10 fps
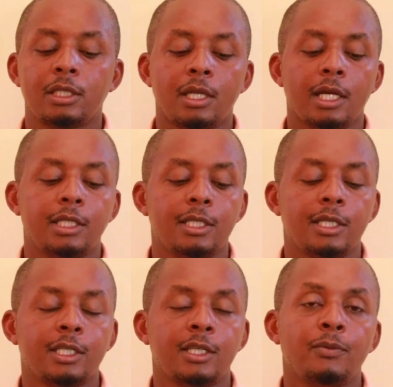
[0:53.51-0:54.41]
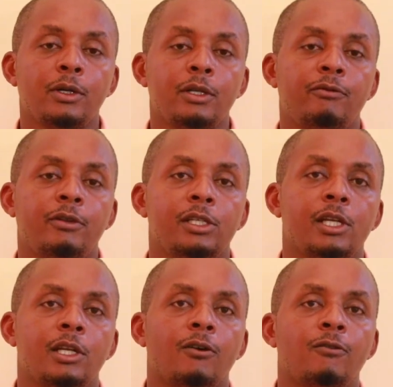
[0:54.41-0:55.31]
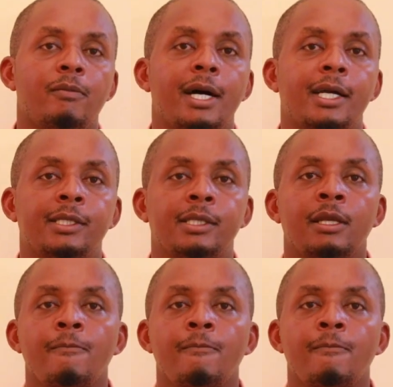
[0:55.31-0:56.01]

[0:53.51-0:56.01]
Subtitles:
That is a simple definition of mass.